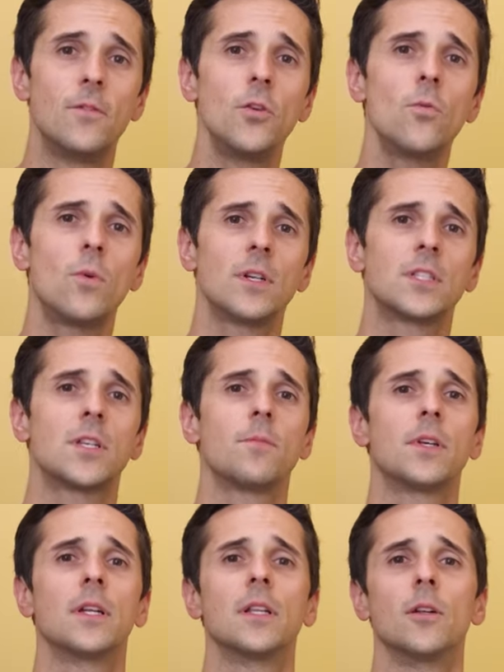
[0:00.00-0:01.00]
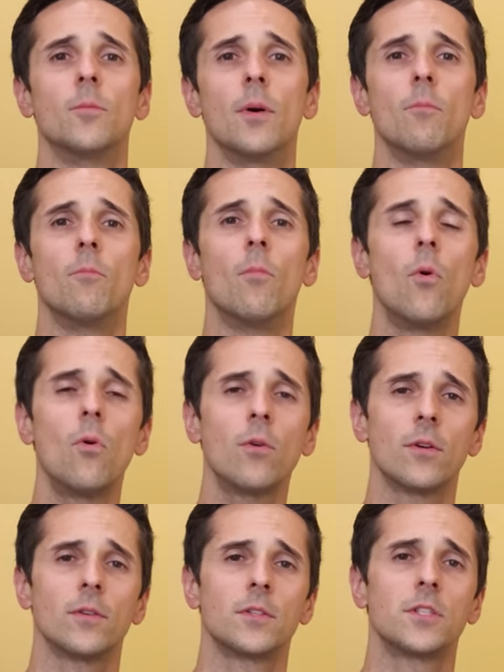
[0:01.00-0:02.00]
you want something a little bit
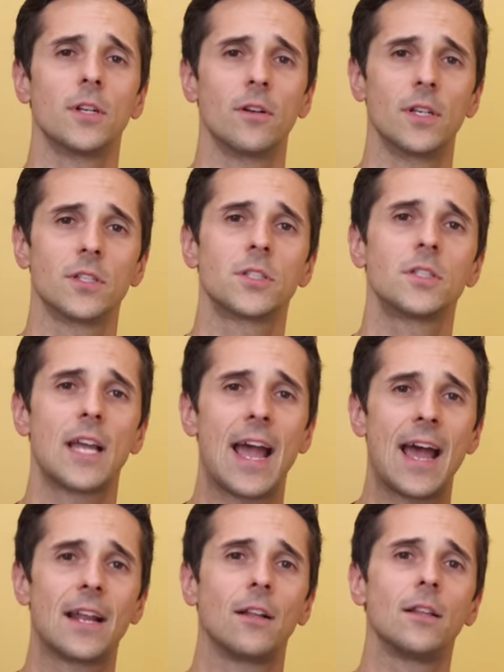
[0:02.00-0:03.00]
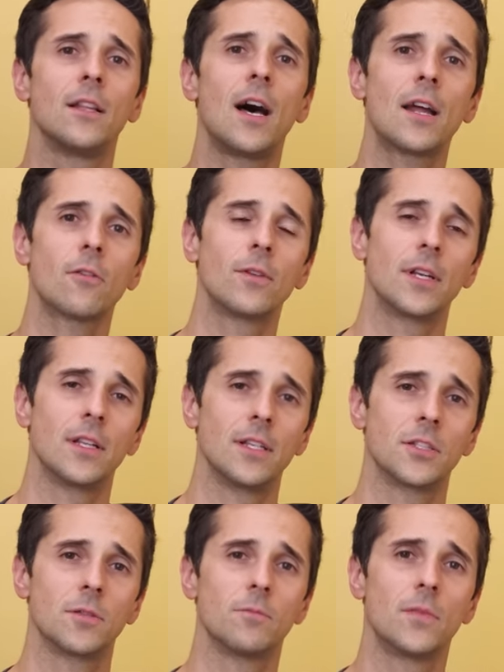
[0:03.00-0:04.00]
more serious to add a lot of
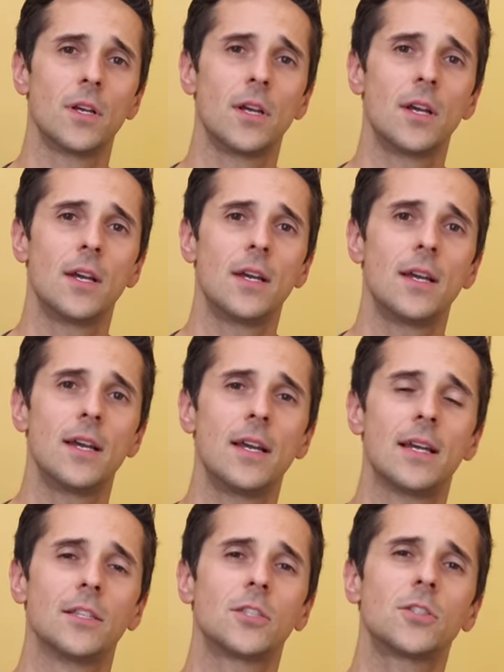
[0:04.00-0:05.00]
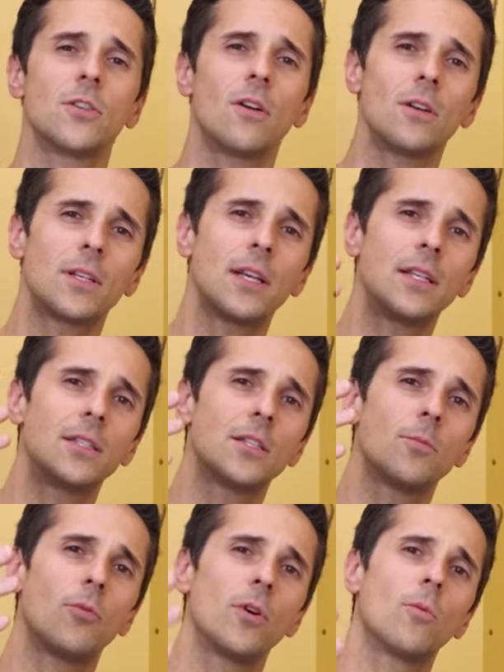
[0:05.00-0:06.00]
realism and start getting to
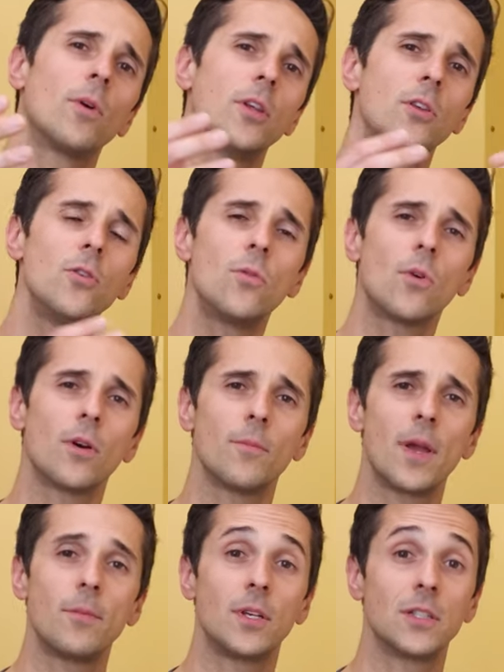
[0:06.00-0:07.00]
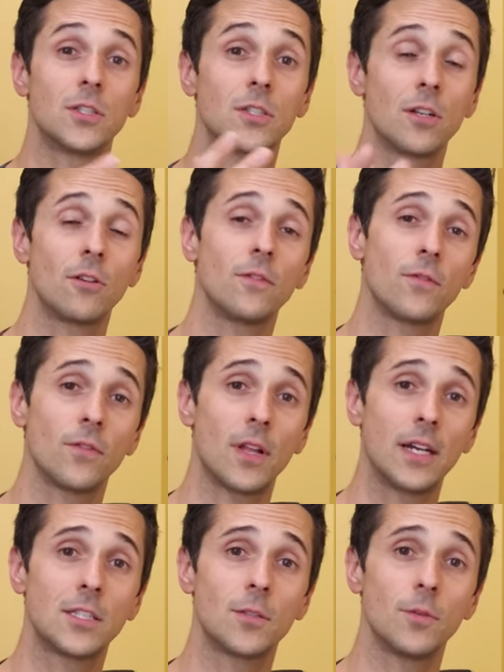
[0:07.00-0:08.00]
the point where you are maybe considering
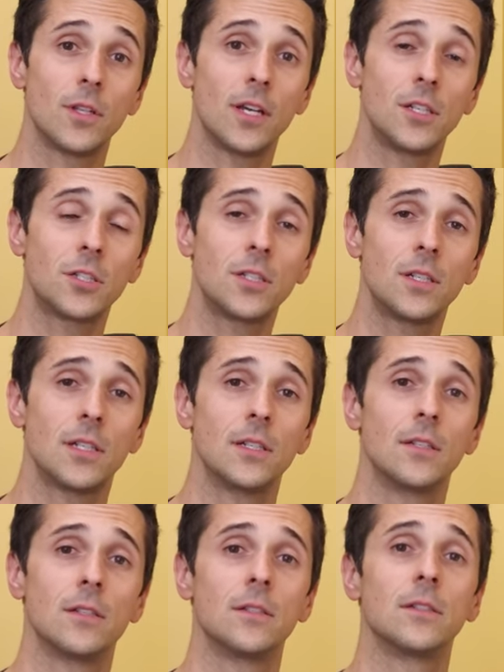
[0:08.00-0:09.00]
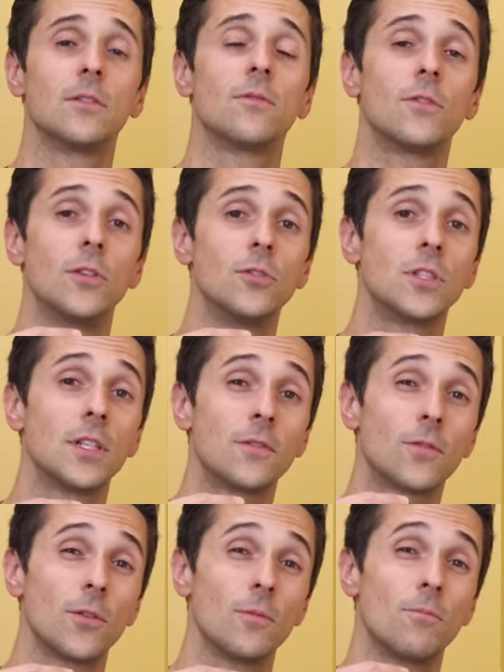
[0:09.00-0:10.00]
flight simulation and using it
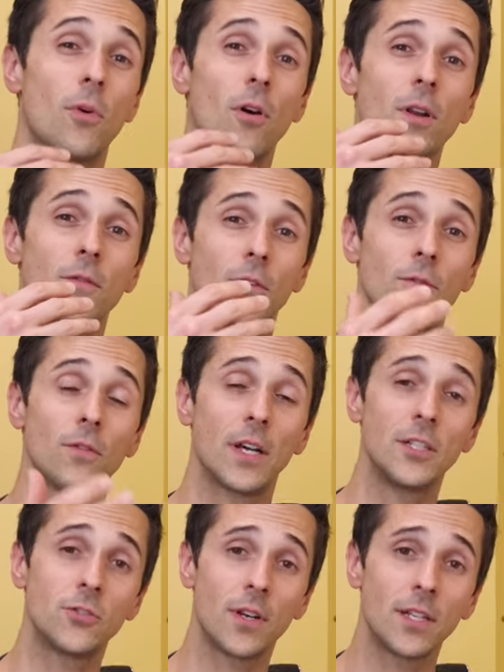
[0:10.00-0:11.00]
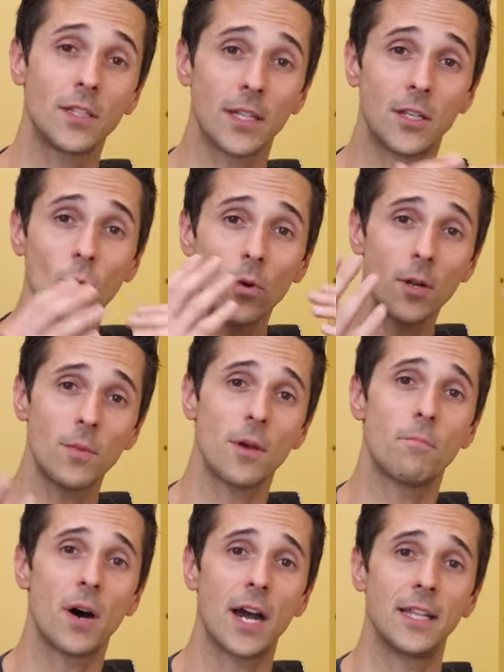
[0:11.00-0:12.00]
for part of your flight training, like you want to be a
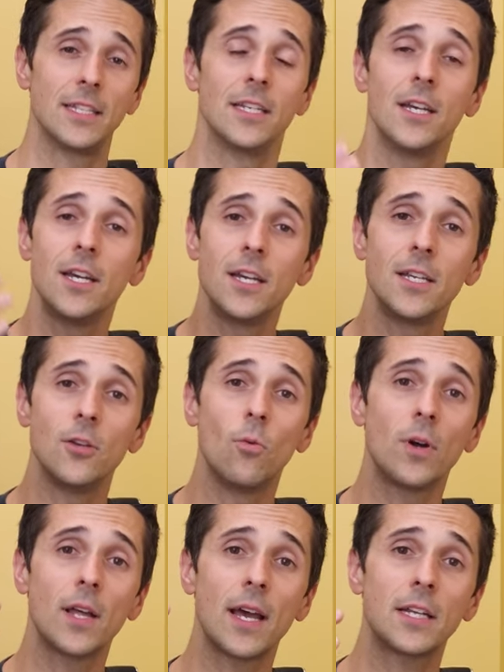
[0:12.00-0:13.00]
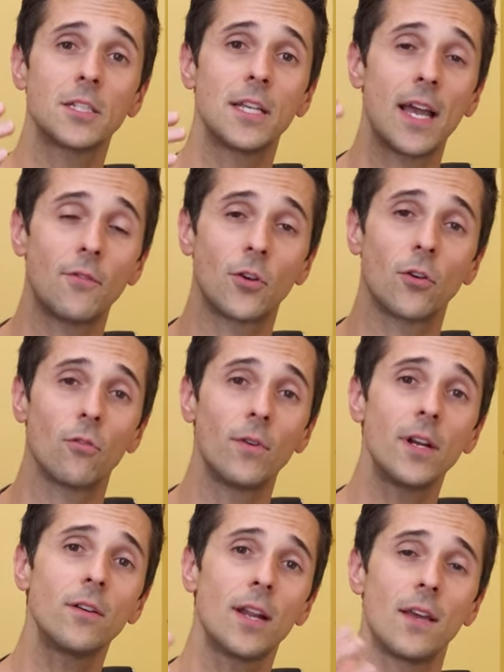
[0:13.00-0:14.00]
pilot, you want to actually have a
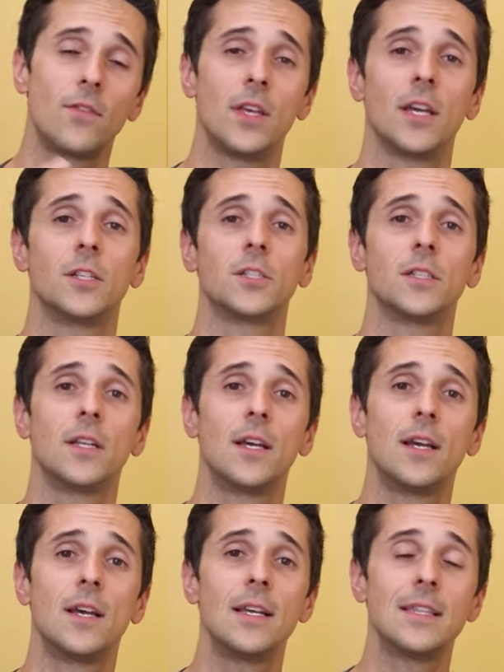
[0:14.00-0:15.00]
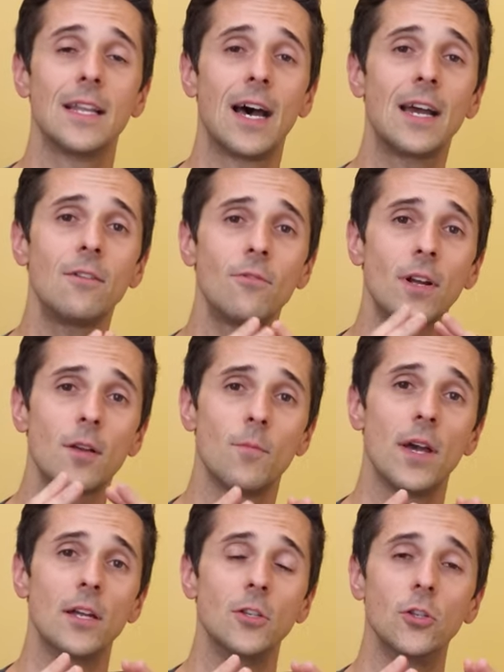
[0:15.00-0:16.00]
career in aviation then I
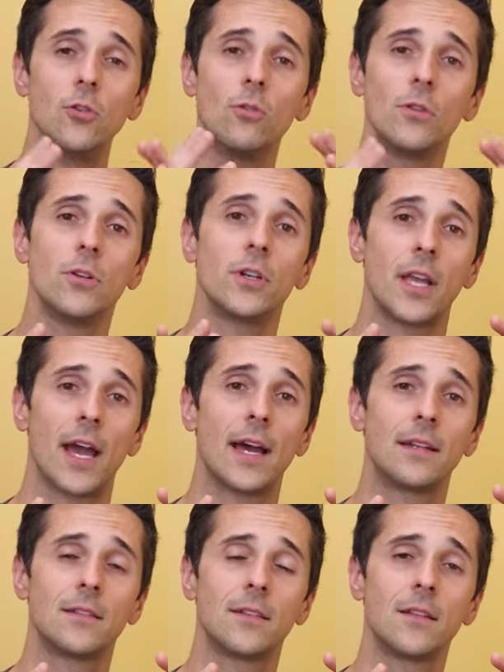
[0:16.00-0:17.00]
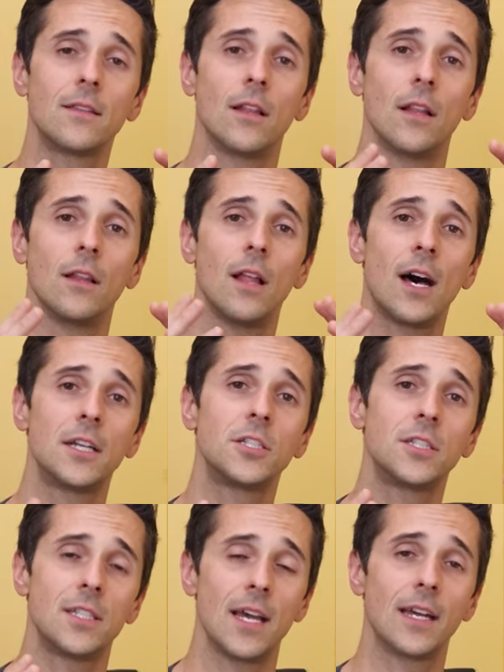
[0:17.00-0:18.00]
recommend you look at the
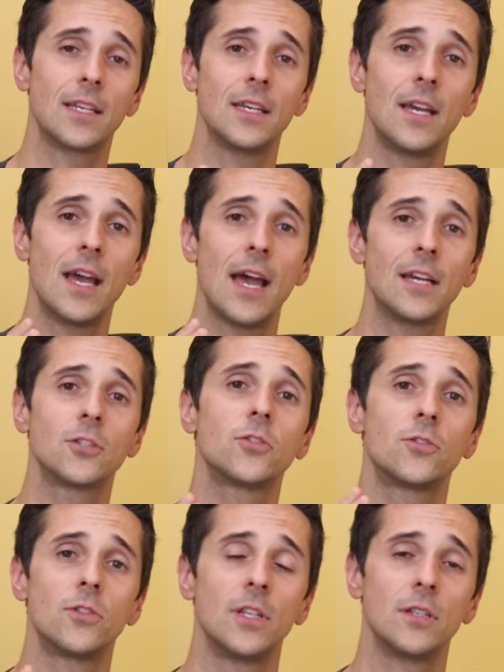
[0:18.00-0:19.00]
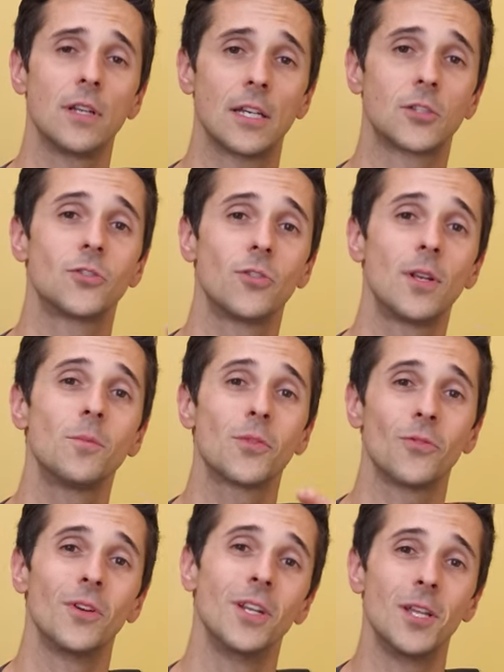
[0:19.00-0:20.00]
Logitech Extreme
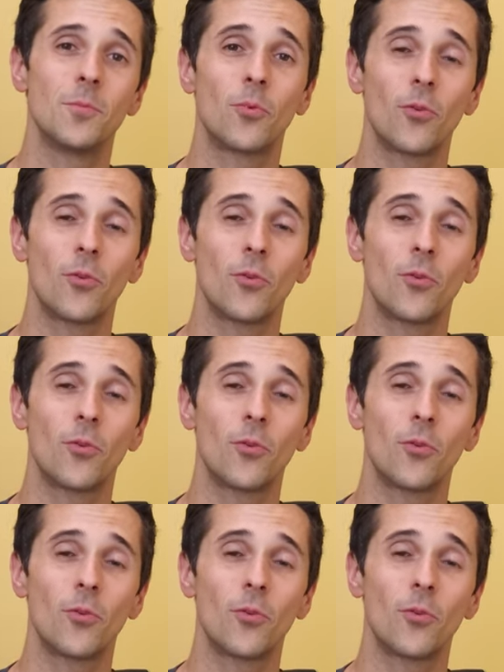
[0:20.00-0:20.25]
3D